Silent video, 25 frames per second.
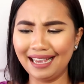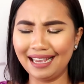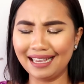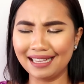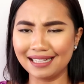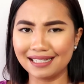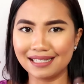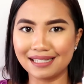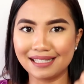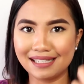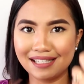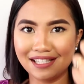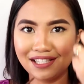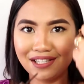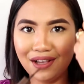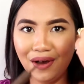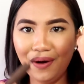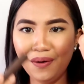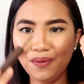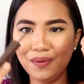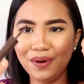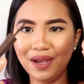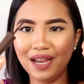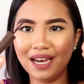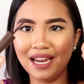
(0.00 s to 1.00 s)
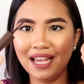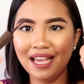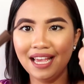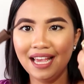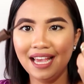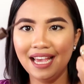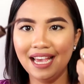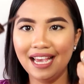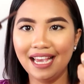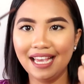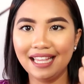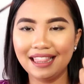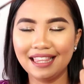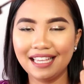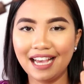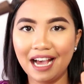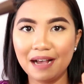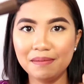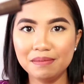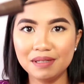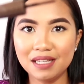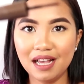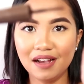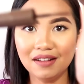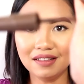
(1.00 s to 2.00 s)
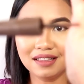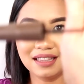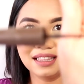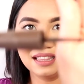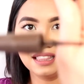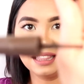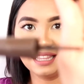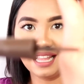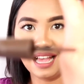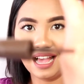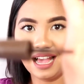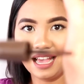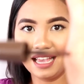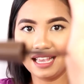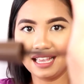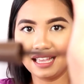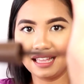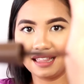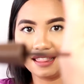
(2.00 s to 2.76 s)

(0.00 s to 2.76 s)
is so weird. It comes out like